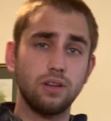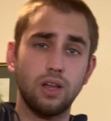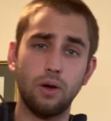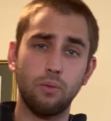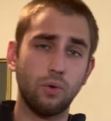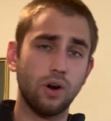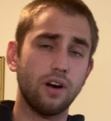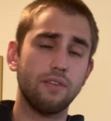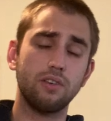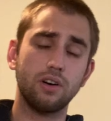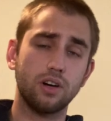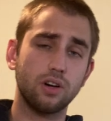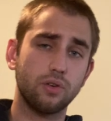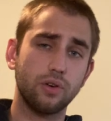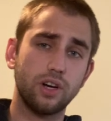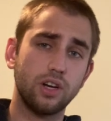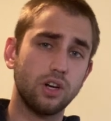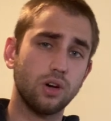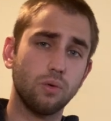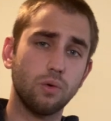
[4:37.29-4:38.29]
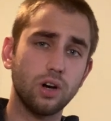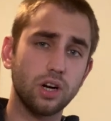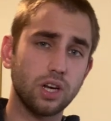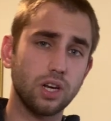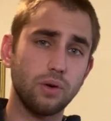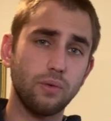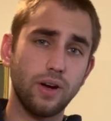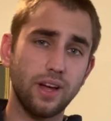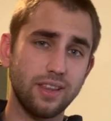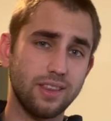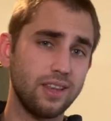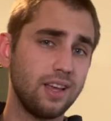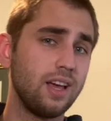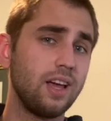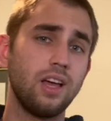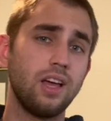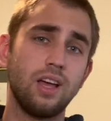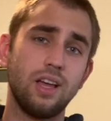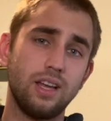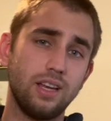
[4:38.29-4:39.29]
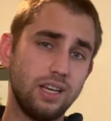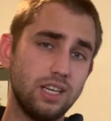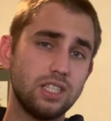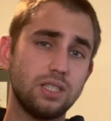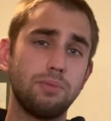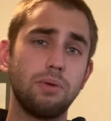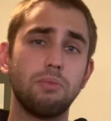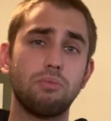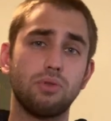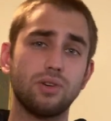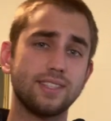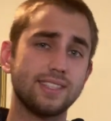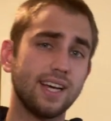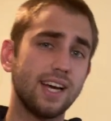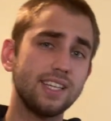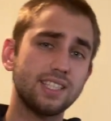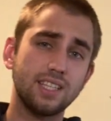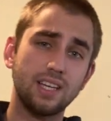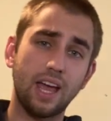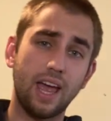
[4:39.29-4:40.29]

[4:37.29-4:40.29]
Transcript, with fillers: whatever ingredient you're working with needs to be precise.